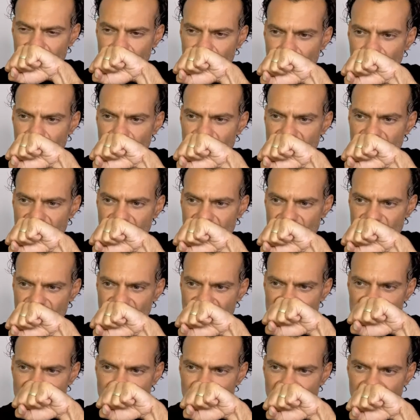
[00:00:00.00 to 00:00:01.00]
rose and the
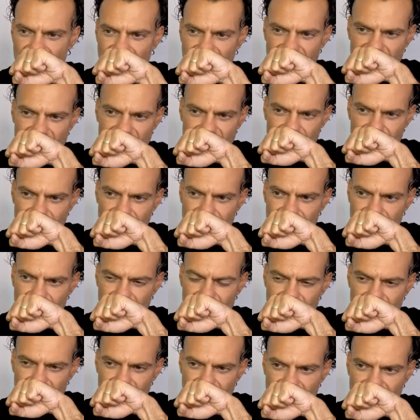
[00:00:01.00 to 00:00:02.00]
jasmine, and
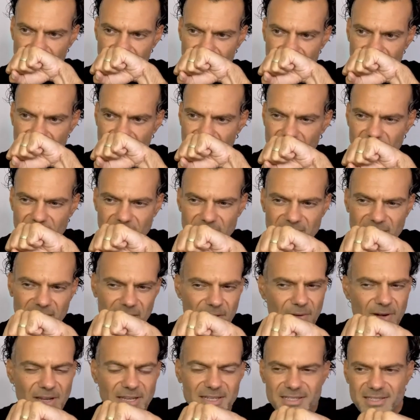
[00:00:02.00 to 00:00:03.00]

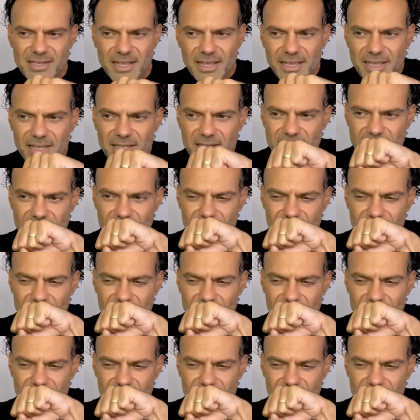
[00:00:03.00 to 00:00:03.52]
dare I say it,